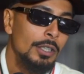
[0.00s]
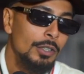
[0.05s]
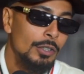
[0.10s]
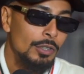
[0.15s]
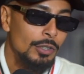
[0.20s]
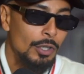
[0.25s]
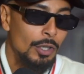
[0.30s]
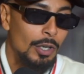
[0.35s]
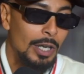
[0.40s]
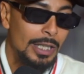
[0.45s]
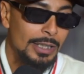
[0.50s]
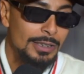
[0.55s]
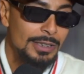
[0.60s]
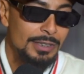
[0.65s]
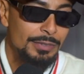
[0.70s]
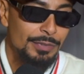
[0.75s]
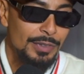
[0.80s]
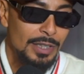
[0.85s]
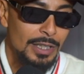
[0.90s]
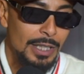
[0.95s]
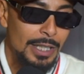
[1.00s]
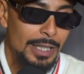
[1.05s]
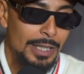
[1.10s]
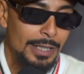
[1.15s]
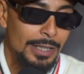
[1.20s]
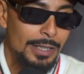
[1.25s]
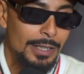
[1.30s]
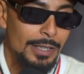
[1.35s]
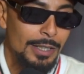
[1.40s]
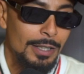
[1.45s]
You know, I just feel
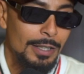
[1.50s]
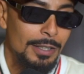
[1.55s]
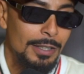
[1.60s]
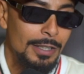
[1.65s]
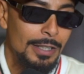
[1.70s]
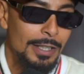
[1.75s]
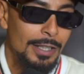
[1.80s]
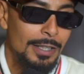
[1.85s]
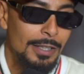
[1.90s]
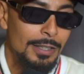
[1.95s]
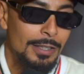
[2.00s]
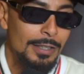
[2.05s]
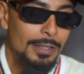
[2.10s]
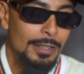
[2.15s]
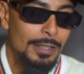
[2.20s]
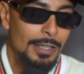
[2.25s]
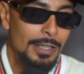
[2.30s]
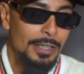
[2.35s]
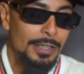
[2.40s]
like in